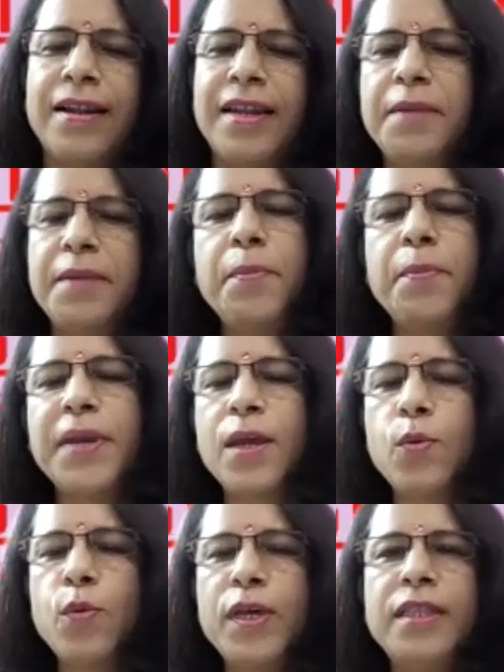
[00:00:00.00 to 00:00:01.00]
Let
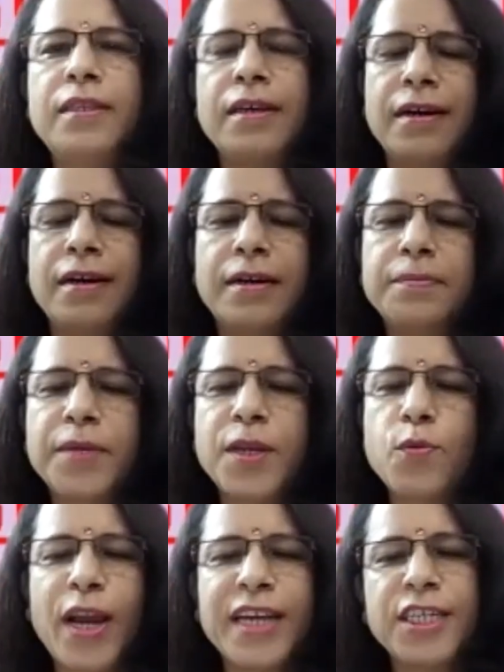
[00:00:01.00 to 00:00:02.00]
me begin with
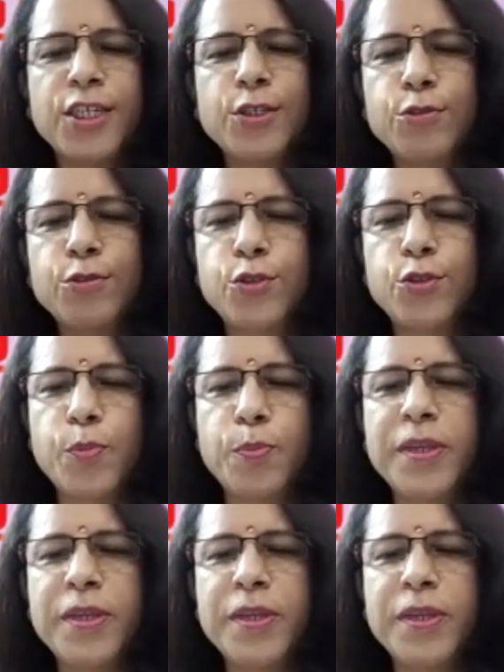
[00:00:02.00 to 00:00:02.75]
inviting you